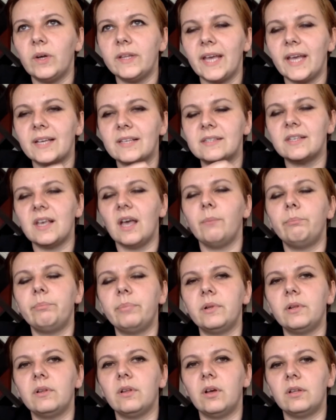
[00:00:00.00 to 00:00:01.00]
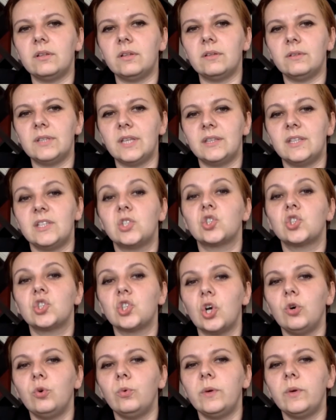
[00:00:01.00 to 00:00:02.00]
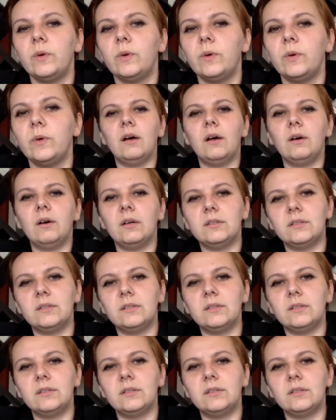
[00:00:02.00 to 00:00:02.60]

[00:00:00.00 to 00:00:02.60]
example that is showing